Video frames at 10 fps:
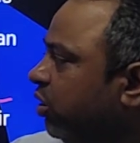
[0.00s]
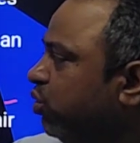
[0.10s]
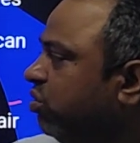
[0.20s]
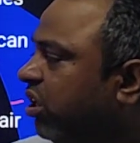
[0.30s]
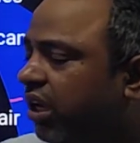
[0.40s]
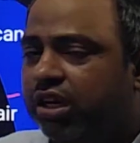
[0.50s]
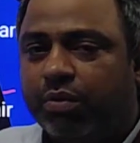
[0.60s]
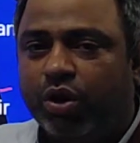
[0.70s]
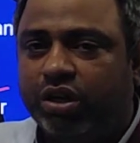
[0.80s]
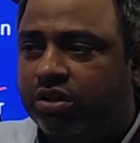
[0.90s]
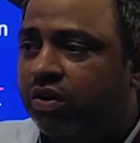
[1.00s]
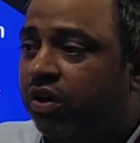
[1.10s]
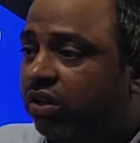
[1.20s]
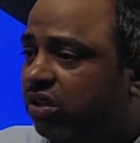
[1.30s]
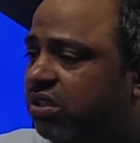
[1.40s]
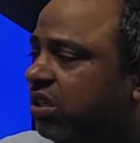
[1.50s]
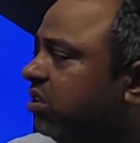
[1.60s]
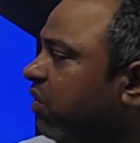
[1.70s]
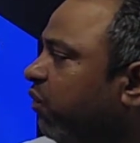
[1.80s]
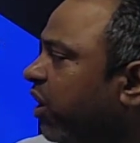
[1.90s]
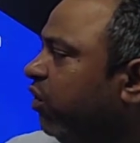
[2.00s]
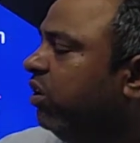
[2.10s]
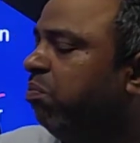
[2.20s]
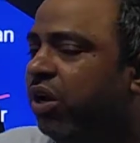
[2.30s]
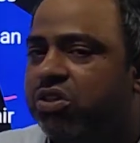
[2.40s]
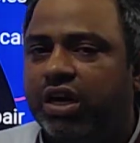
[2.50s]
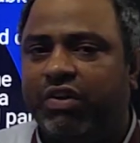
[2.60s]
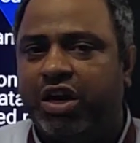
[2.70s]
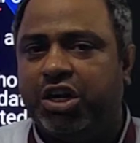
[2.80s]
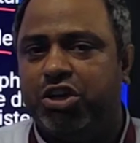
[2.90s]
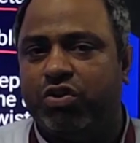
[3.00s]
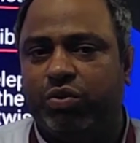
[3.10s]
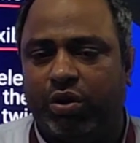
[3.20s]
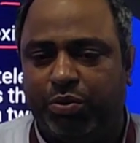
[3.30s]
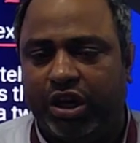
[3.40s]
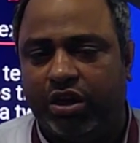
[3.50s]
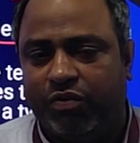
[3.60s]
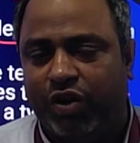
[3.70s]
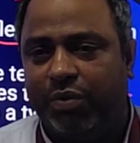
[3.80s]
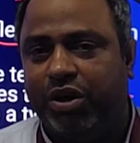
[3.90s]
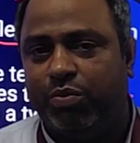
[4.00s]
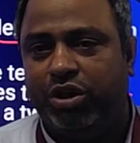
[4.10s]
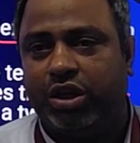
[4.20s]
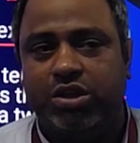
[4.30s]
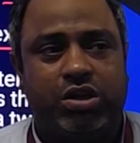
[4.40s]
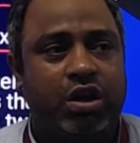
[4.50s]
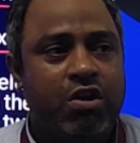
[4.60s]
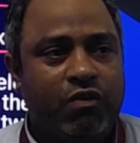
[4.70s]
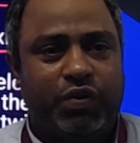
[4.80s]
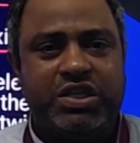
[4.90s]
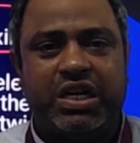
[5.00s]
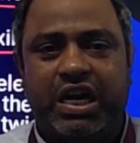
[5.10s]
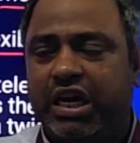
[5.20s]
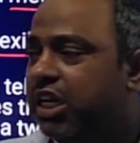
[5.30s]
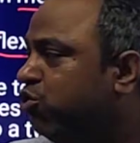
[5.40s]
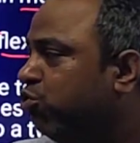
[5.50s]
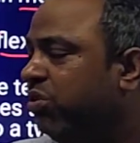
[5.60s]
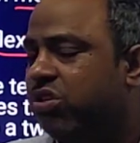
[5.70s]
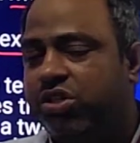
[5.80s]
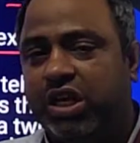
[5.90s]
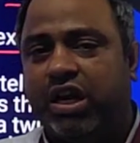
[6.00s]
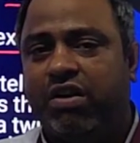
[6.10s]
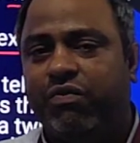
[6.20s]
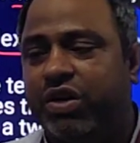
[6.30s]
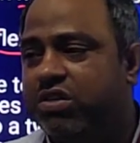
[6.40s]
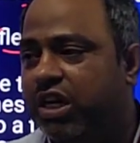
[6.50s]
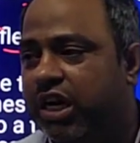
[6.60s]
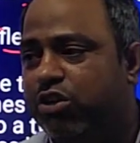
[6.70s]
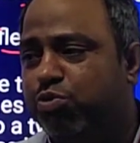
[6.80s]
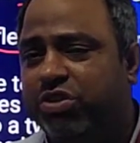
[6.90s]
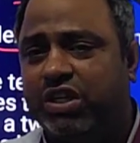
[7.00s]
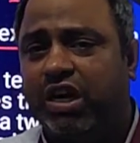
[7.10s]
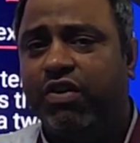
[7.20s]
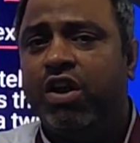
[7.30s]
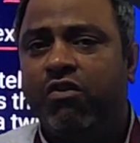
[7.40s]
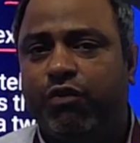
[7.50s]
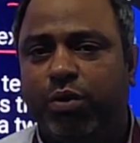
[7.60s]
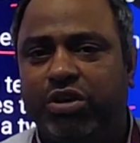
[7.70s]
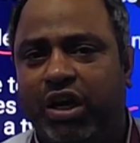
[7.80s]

You think about it. This is one of the major advantage of the optical fiber communication. Once the data is to be shared and once the data is to be sent from